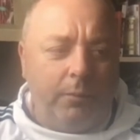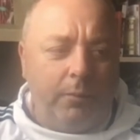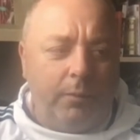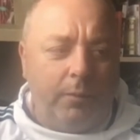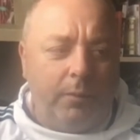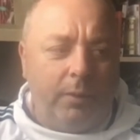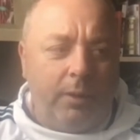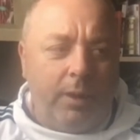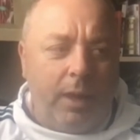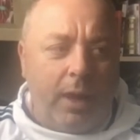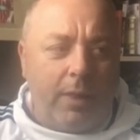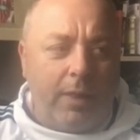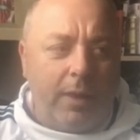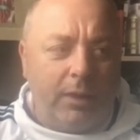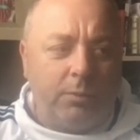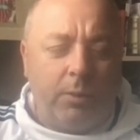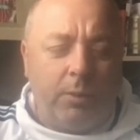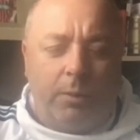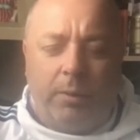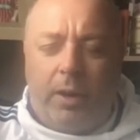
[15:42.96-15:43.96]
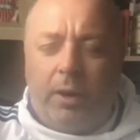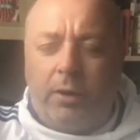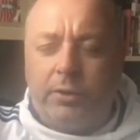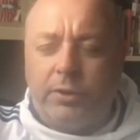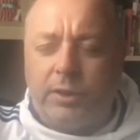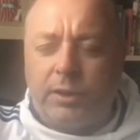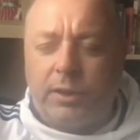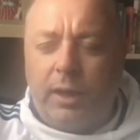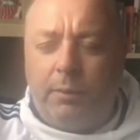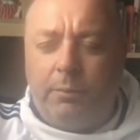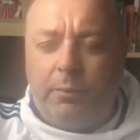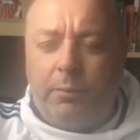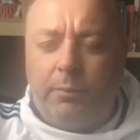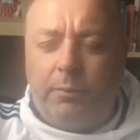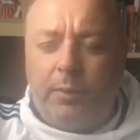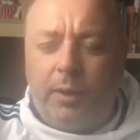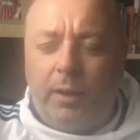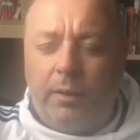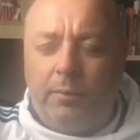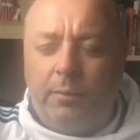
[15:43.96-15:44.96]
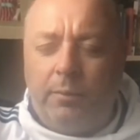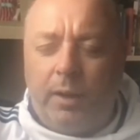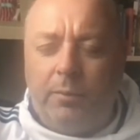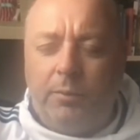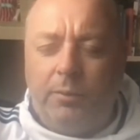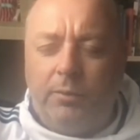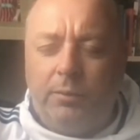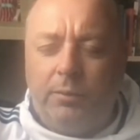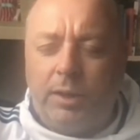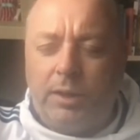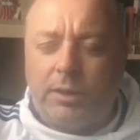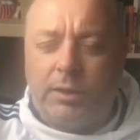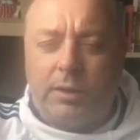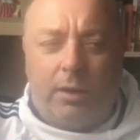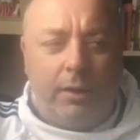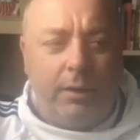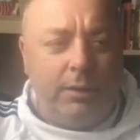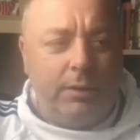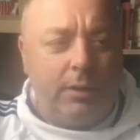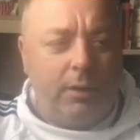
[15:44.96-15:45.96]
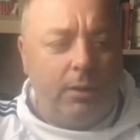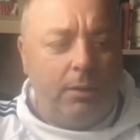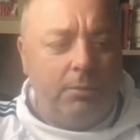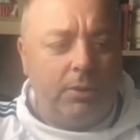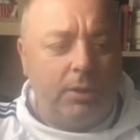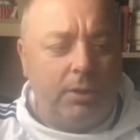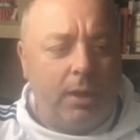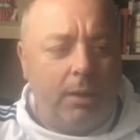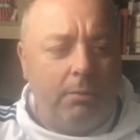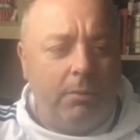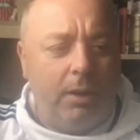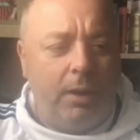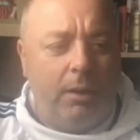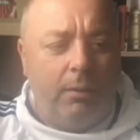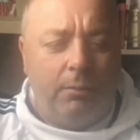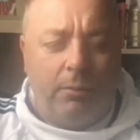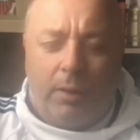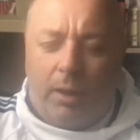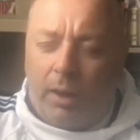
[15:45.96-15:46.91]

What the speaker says: yeah, that's where we are as a club at the moment. Exciting times coming up.